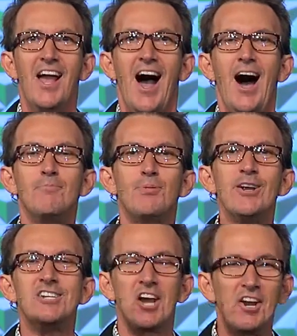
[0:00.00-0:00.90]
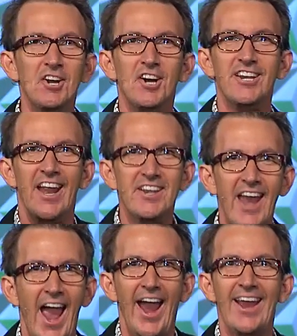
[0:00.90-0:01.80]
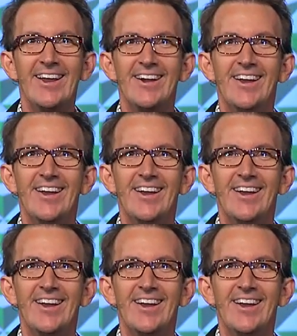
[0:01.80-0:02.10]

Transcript: I'm preaching good today.